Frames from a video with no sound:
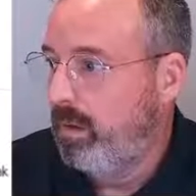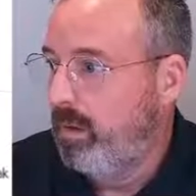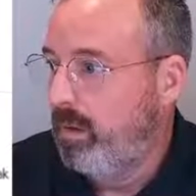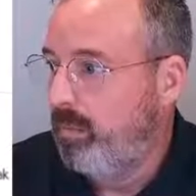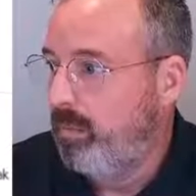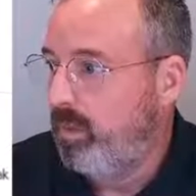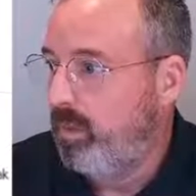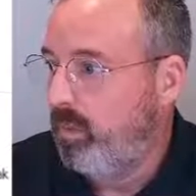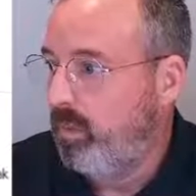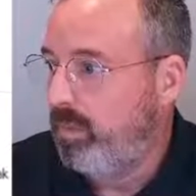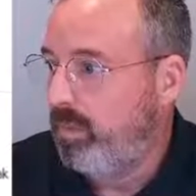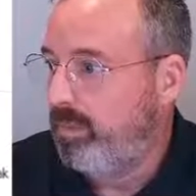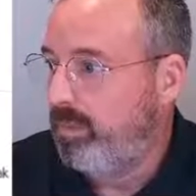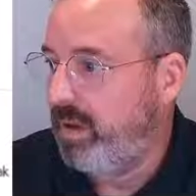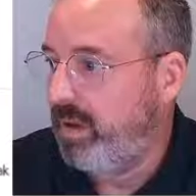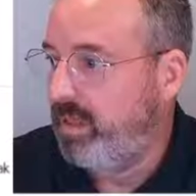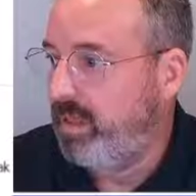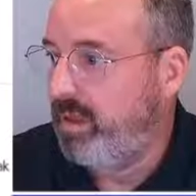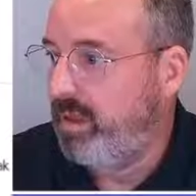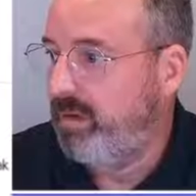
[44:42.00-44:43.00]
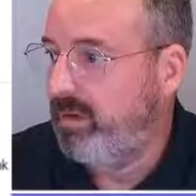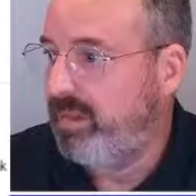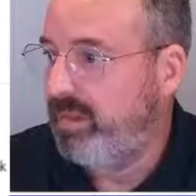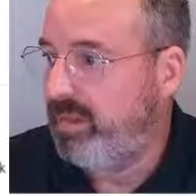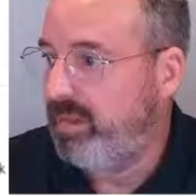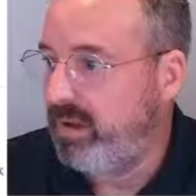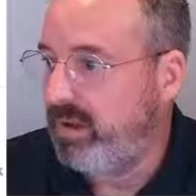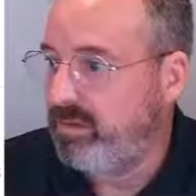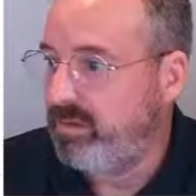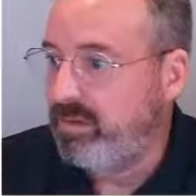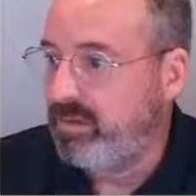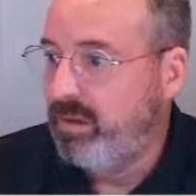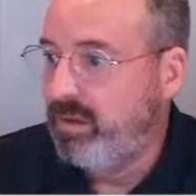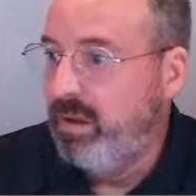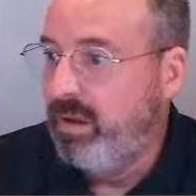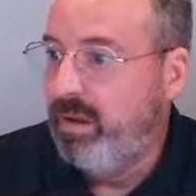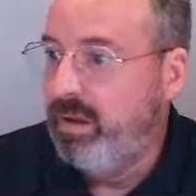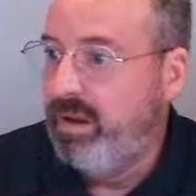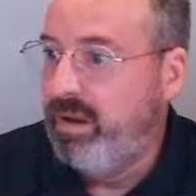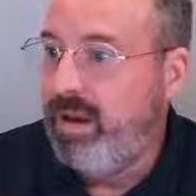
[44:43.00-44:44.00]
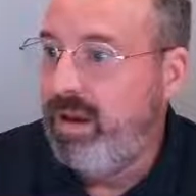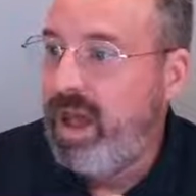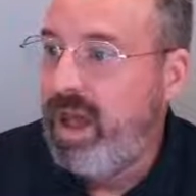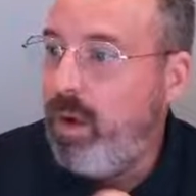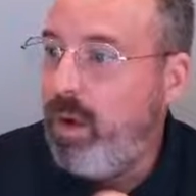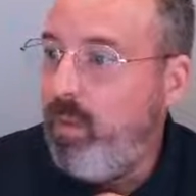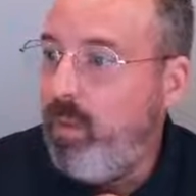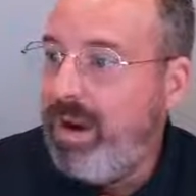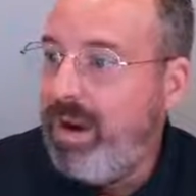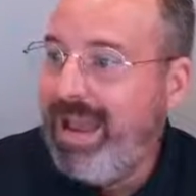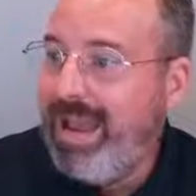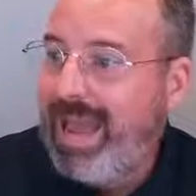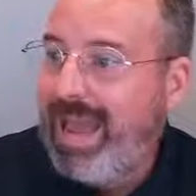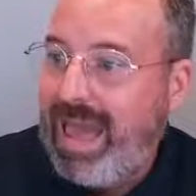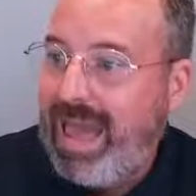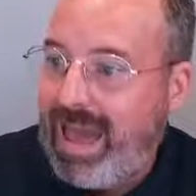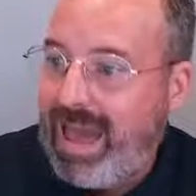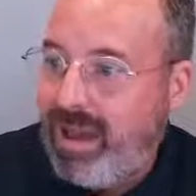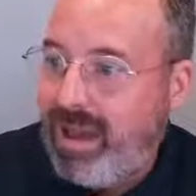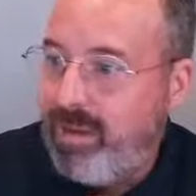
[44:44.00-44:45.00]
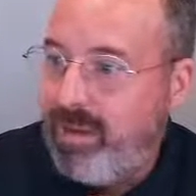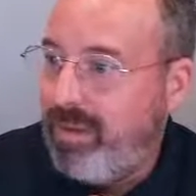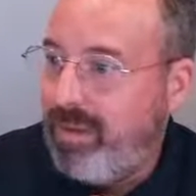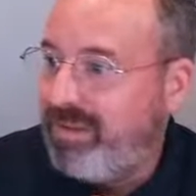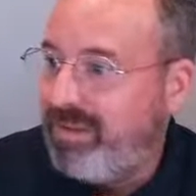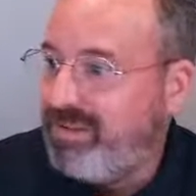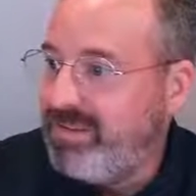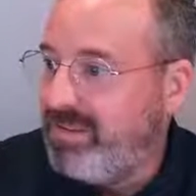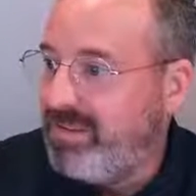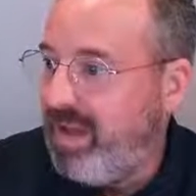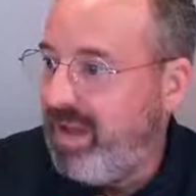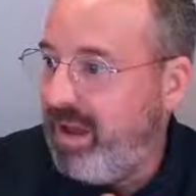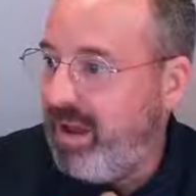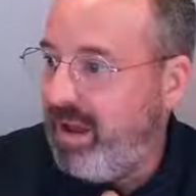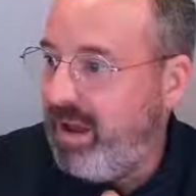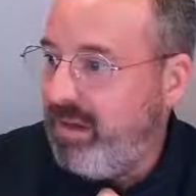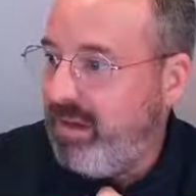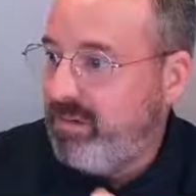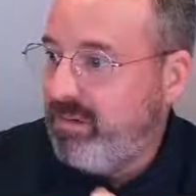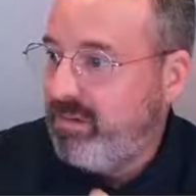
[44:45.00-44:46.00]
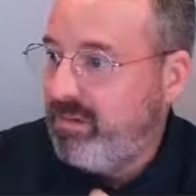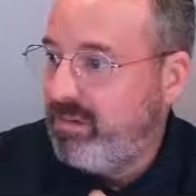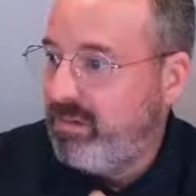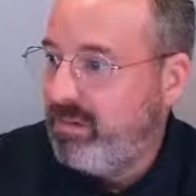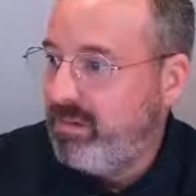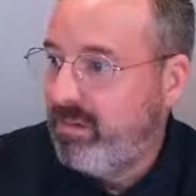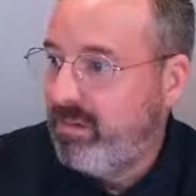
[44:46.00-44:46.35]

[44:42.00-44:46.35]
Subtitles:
But by clearing these, now when I add my slides,